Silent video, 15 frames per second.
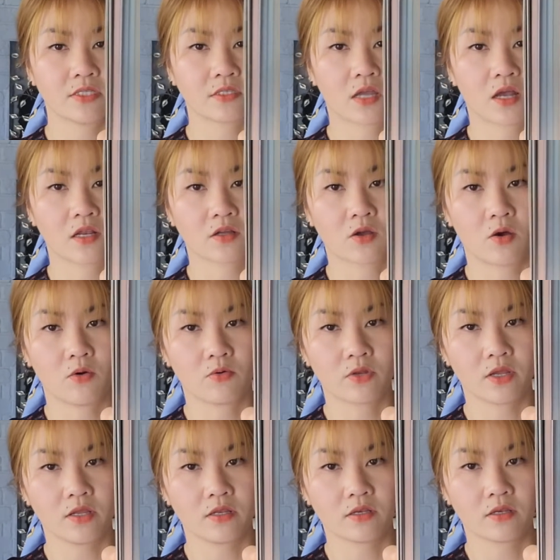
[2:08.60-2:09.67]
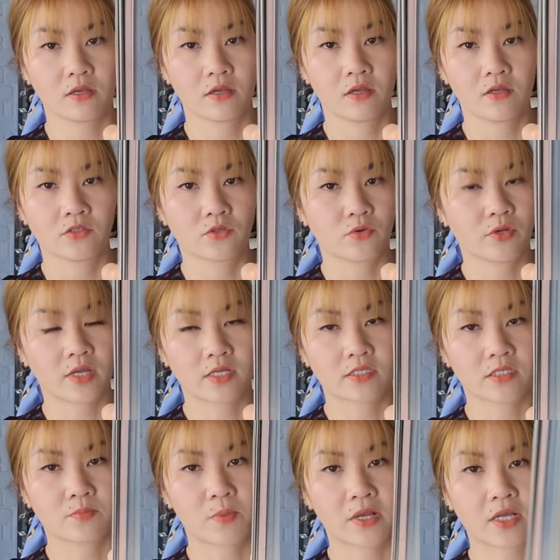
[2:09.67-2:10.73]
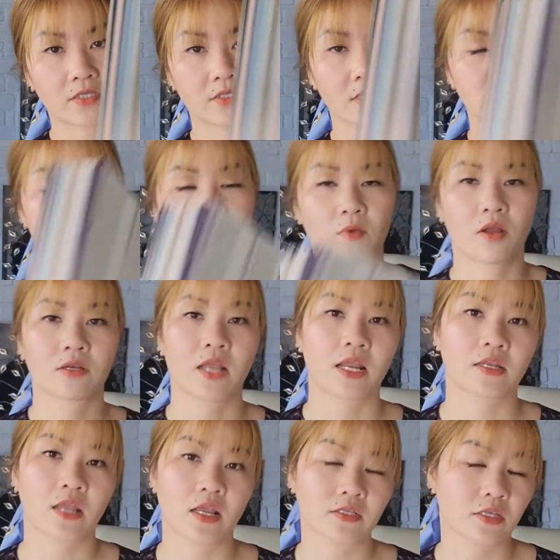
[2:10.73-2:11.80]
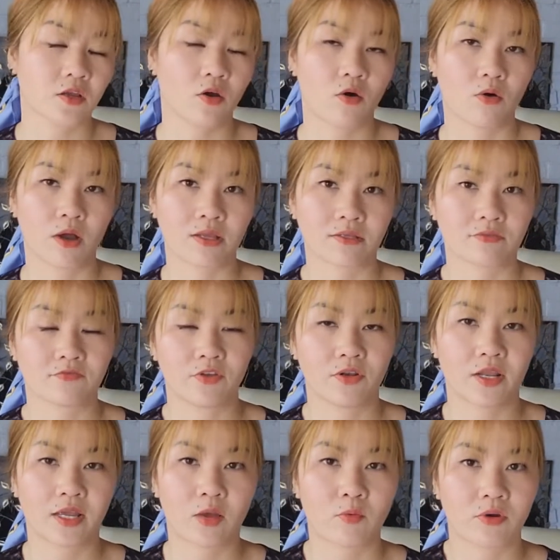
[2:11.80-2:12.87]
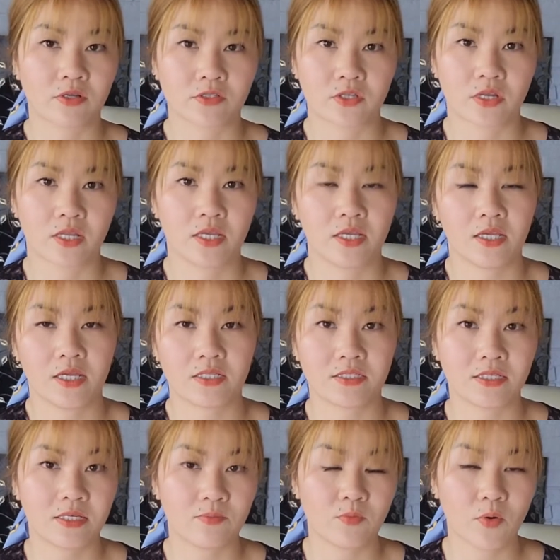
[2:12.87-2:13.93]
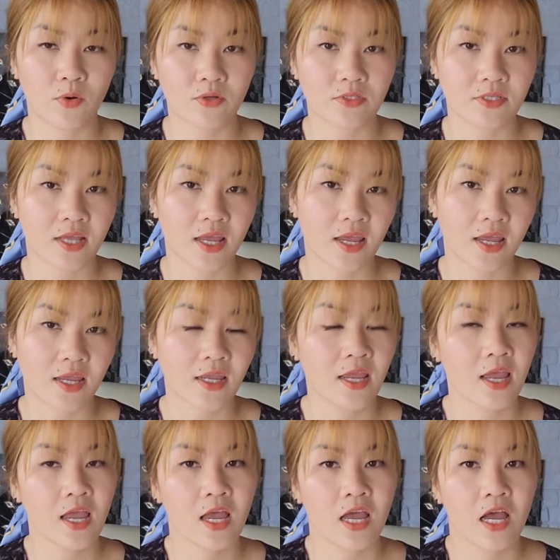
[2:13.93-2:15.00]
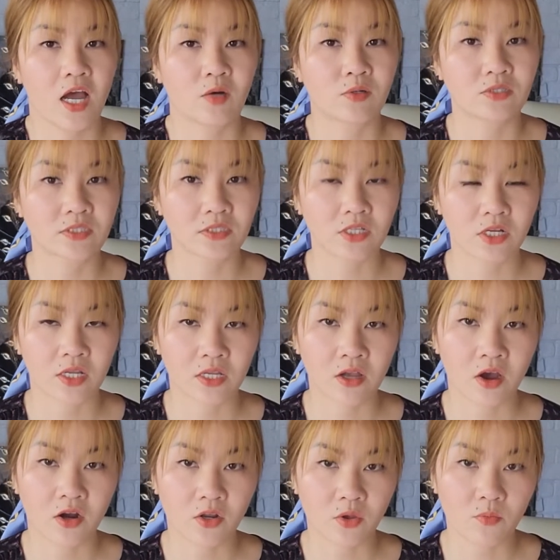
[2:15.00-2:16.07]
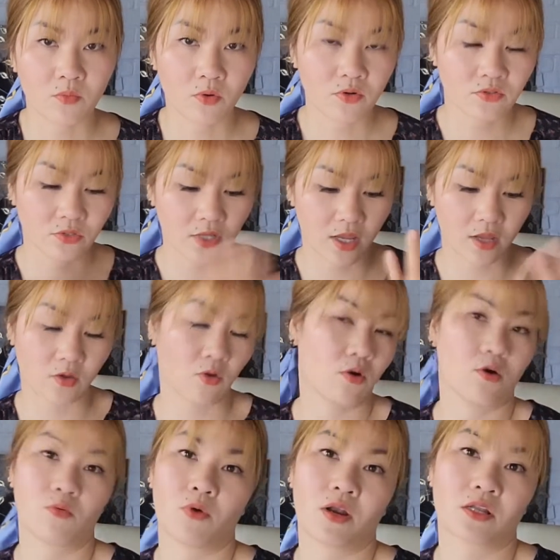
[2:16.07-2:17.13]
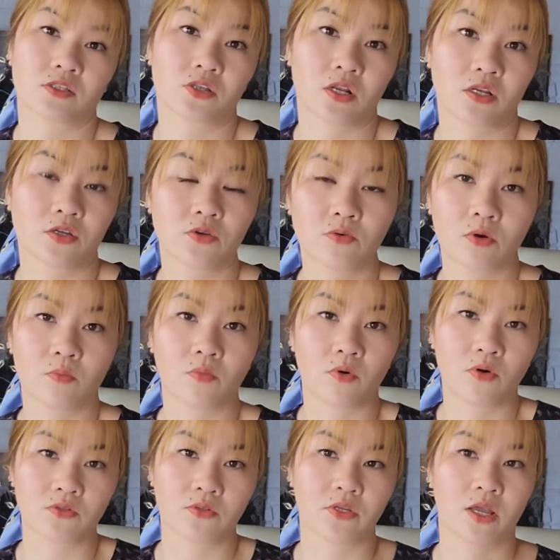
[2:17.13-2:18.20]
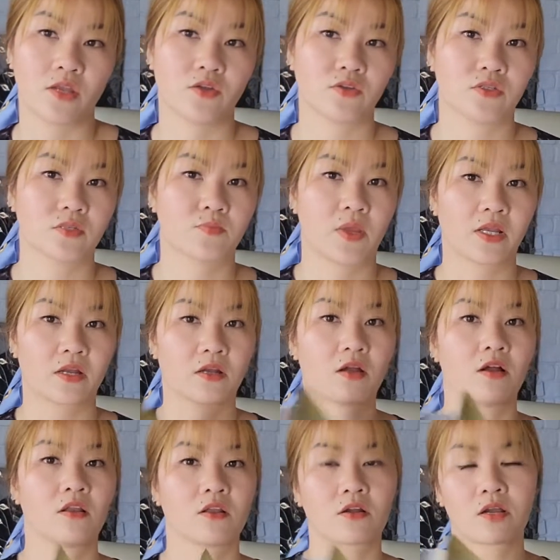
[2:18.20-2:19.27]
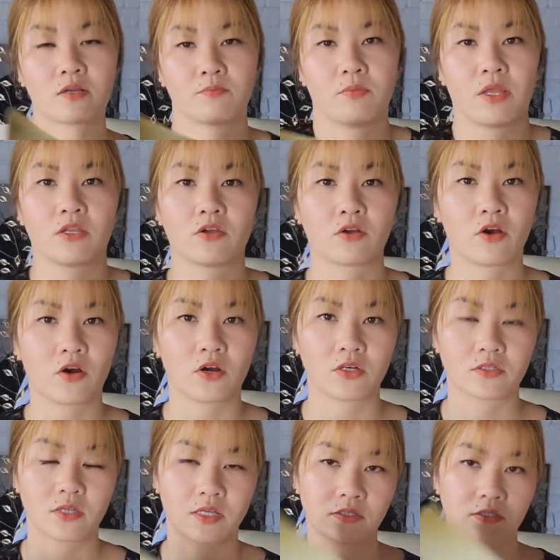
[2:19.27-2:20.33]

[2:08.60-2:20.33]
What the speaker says: is color coded. So you can just pick a system on that day. Say, oh, I feel like I want to study ENT more today. I want to study cardio more today, or I want to study neuro more today. You just pick a color and pick your card,